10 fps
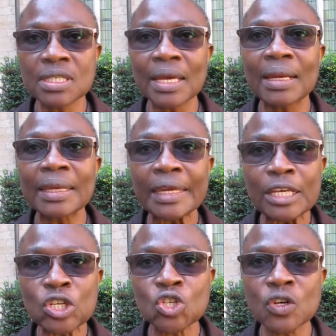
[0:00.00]
an
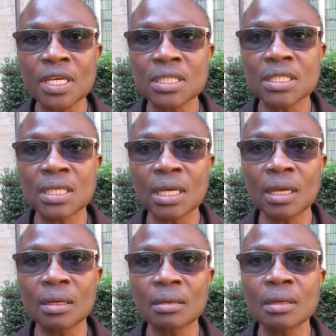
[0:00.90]
interest
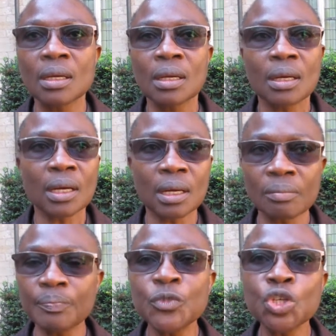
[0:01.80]
in
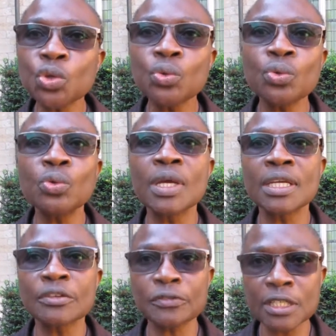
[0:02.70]
new
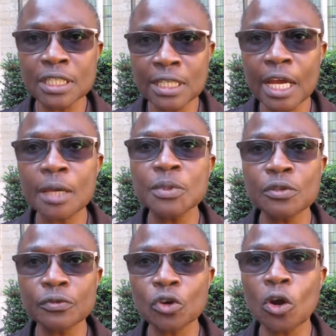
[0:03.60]
and different types
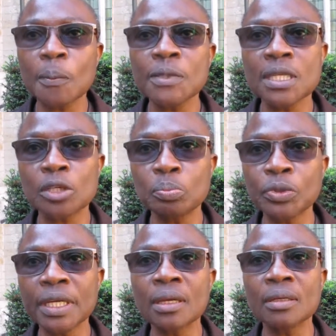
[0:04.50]
of crops that
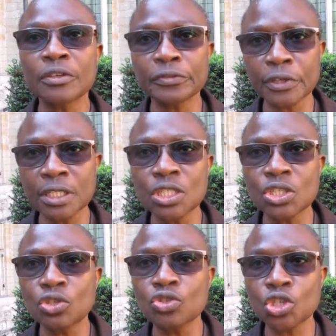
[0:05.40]
bring different
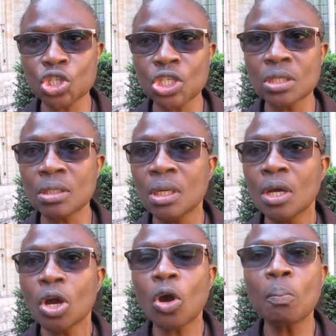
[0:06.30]
nutrition
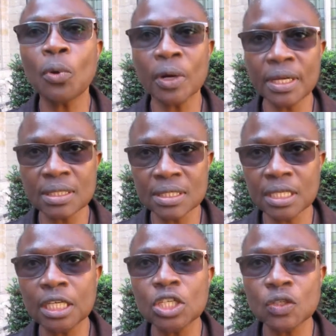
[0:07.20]
components
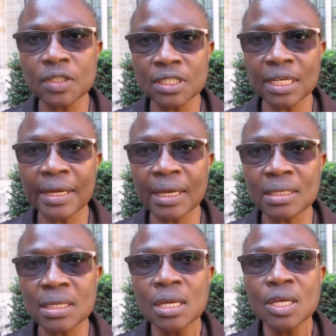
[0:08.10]
into the
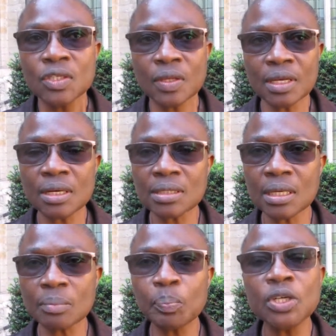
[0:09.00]
diet. So there is
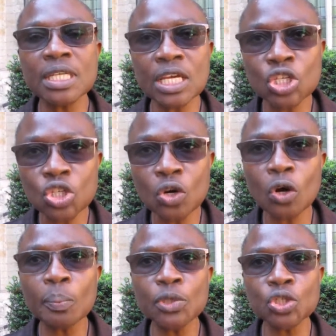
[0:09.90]
a potential
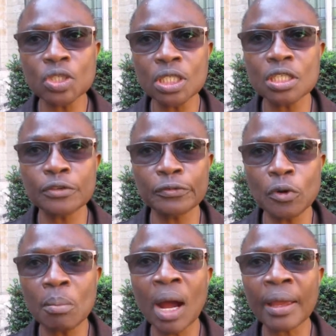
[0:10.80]
opportunity
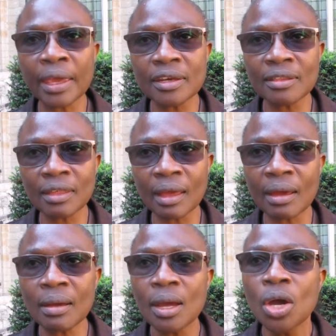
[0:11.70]
for market
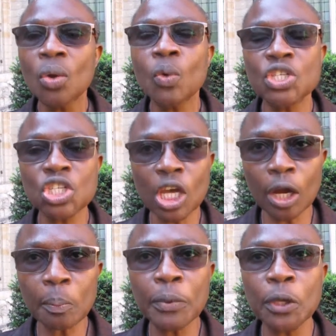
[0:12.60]
there, which
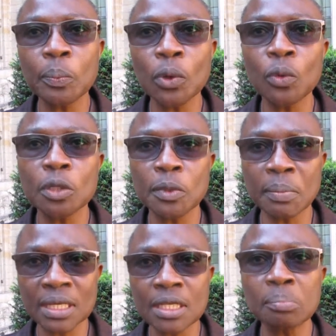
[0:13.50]
young people would be
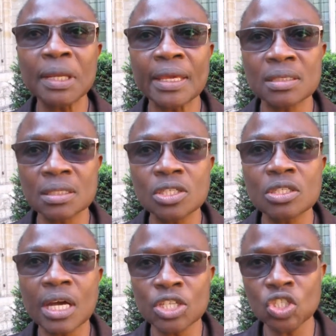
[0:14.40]
better placed
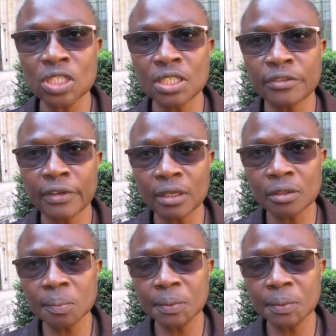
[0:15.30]
to actually develop.